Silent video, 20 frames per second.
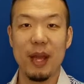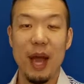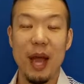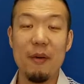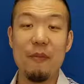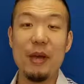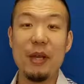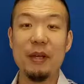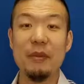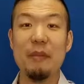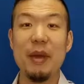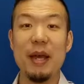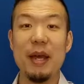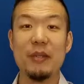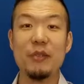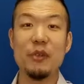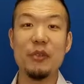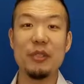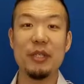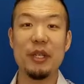I
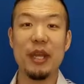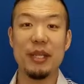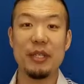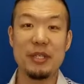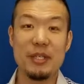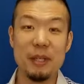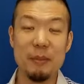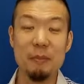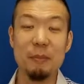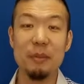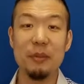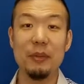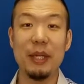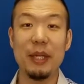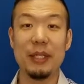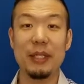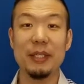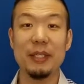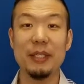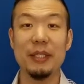recommend using a simple
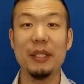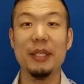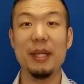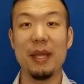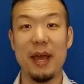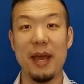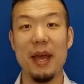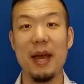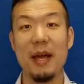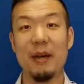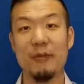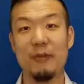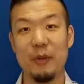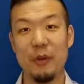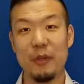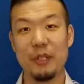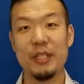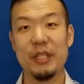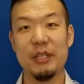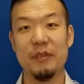and clean layout for
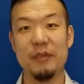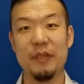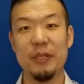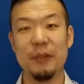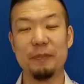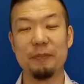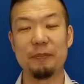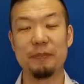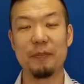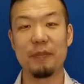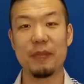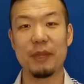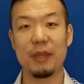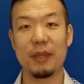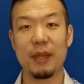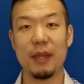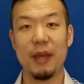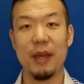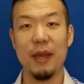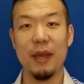your CV.
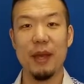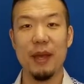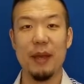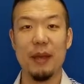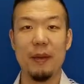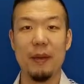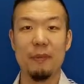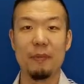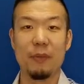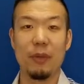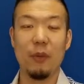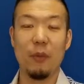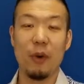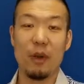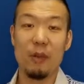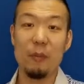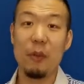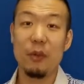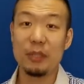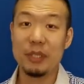
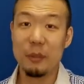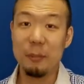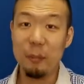One of the most